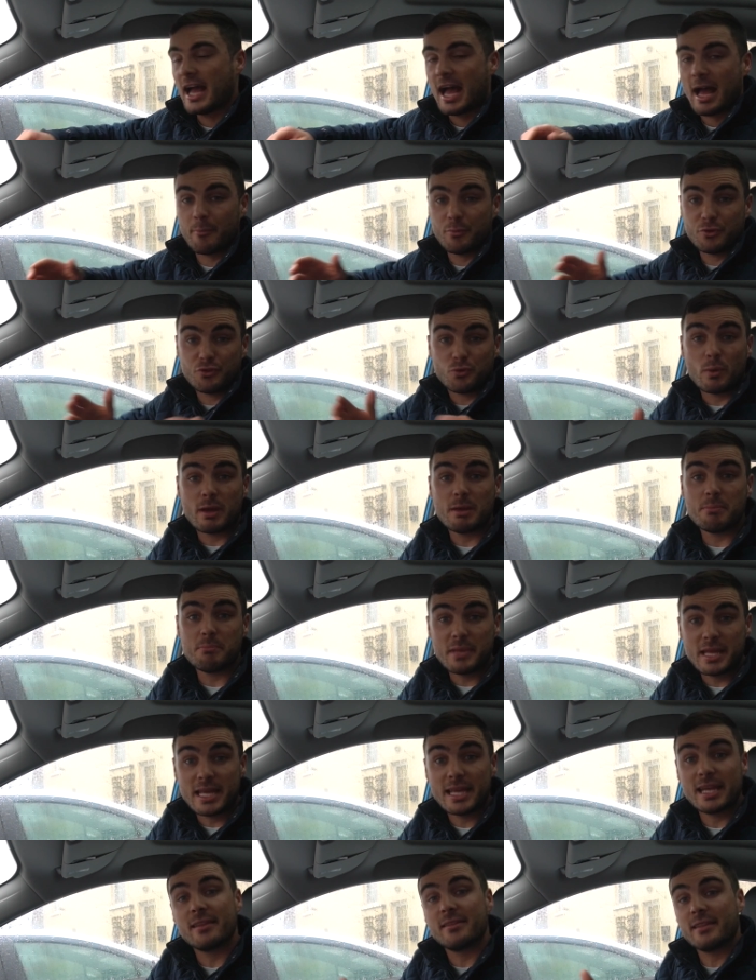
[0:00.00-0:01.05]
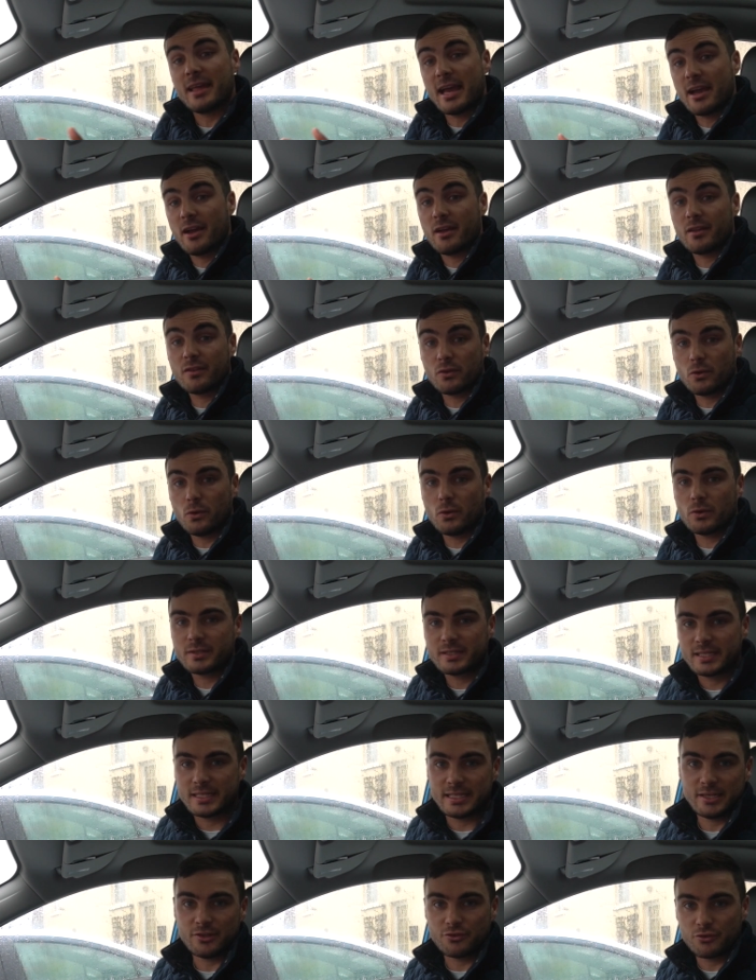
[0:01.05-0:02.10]
and between me and there it's all
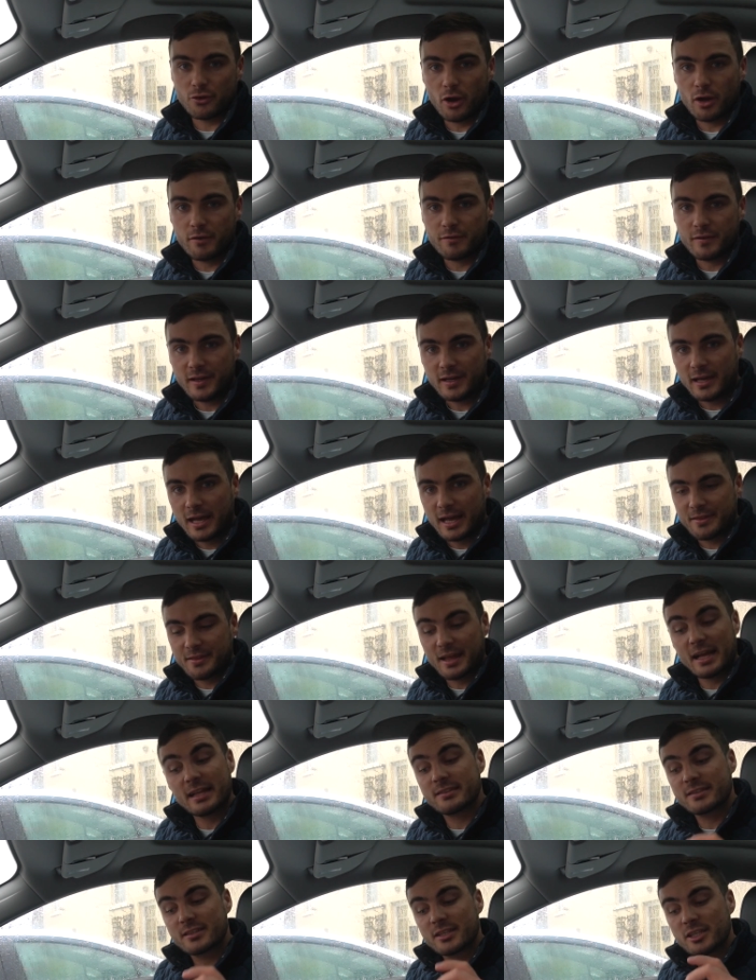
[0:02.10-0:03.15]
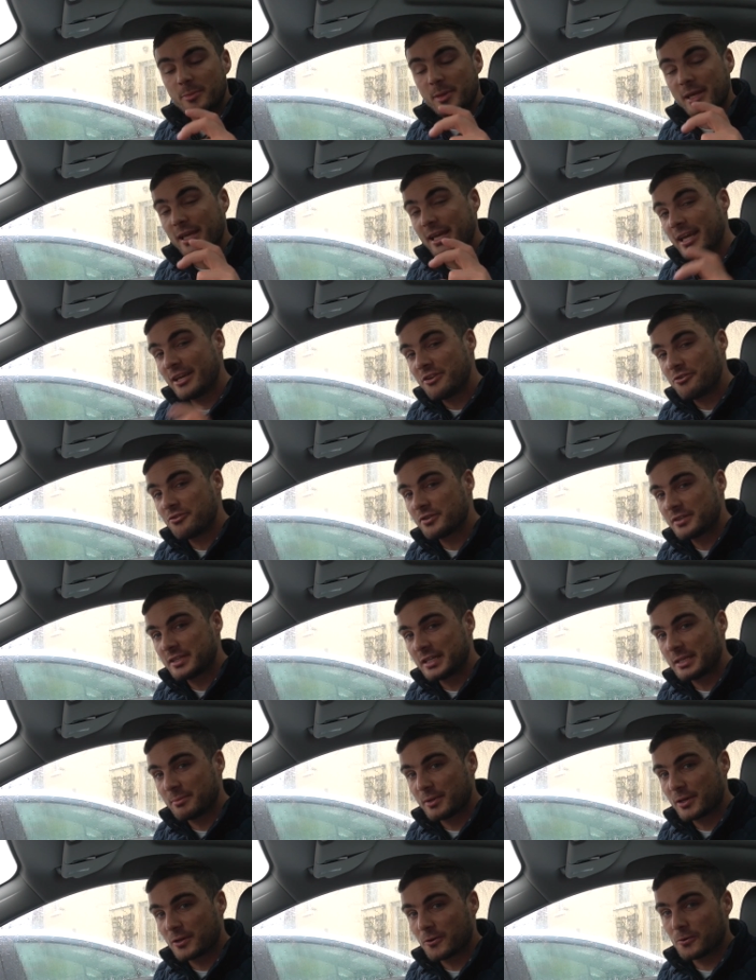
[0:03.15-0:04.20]
city driving, and that's going to be
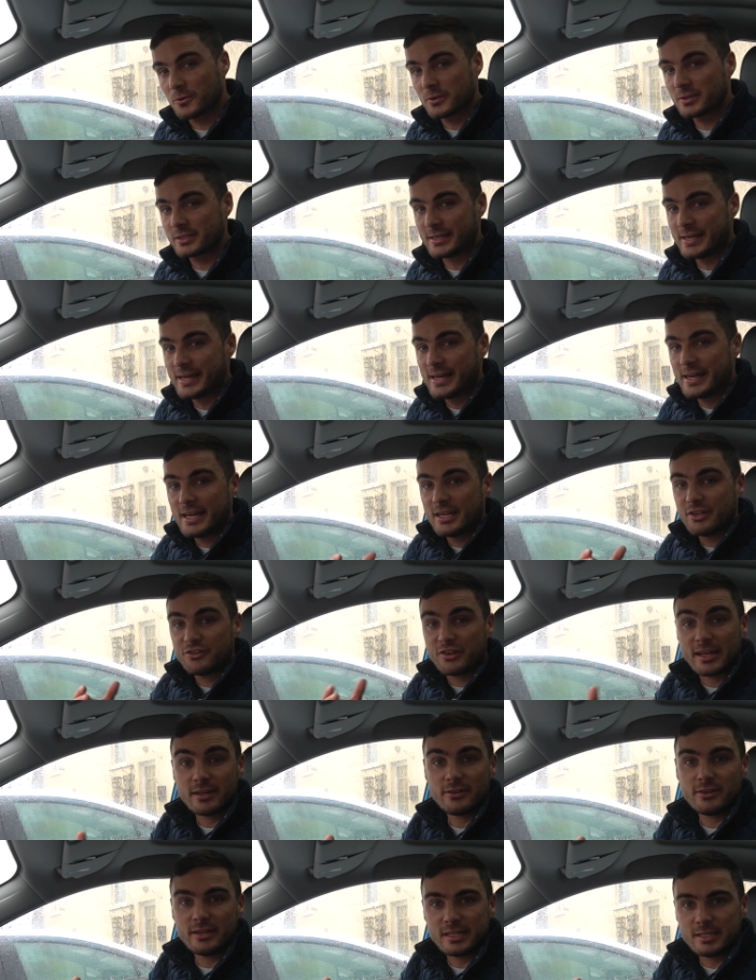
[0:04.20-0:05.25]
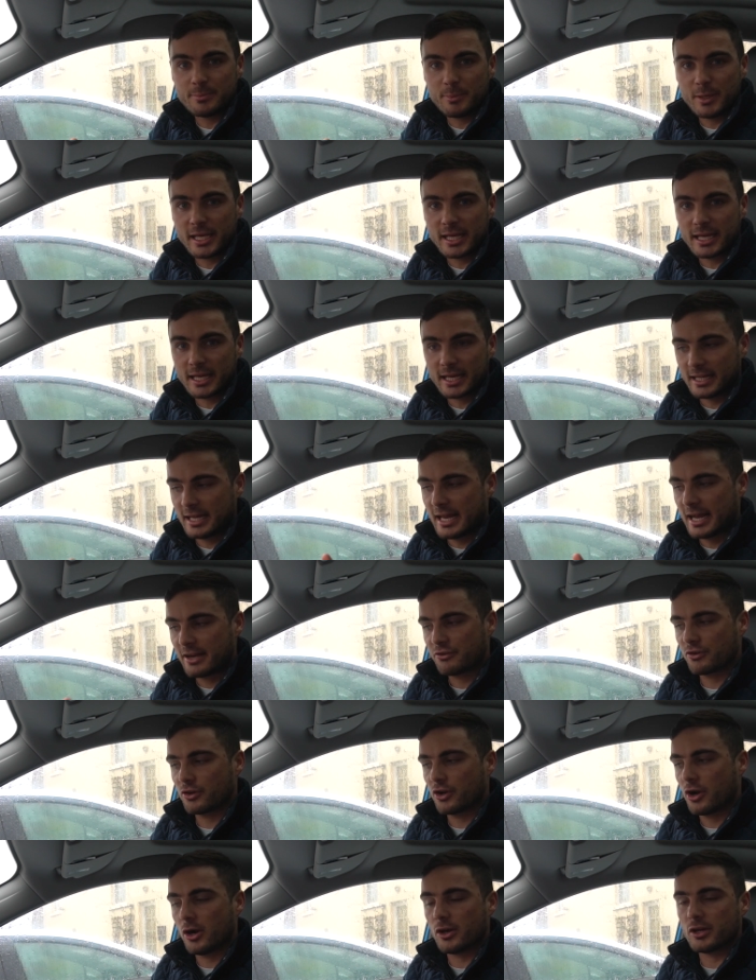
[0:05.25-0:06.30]
interesting because generally speaking
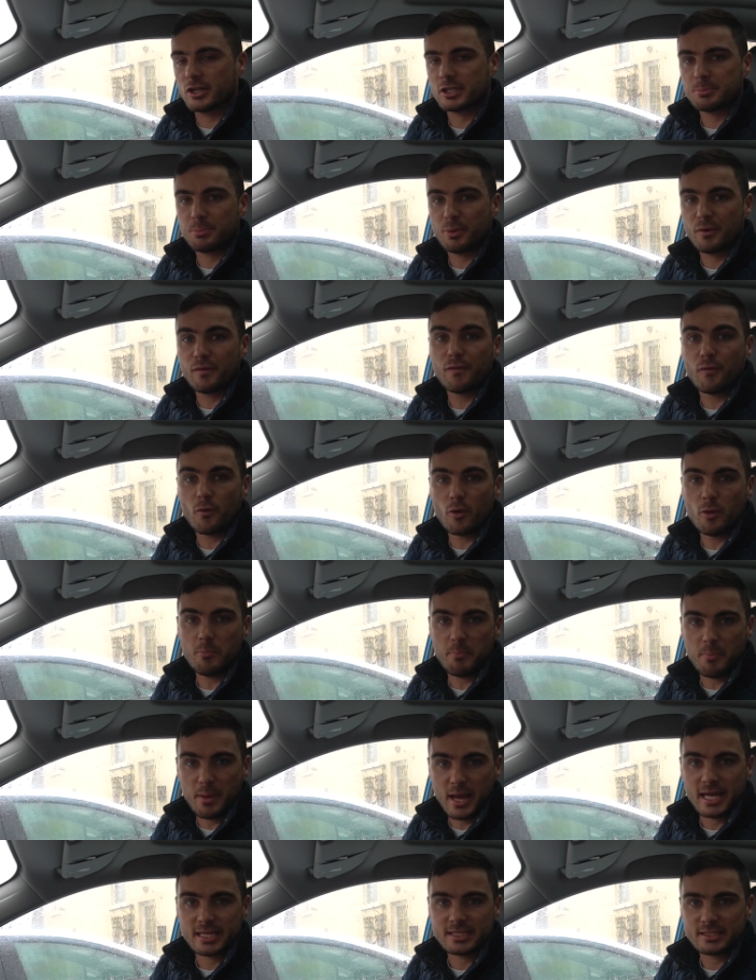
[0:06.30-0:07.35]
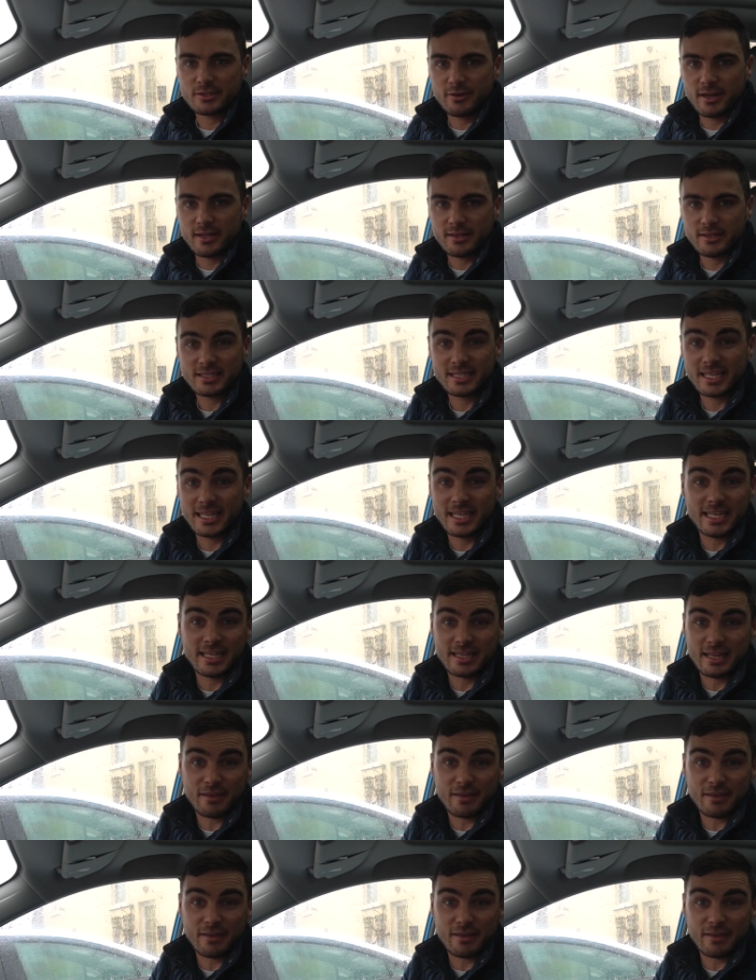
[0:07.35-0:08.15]
electric cars perform best around the city.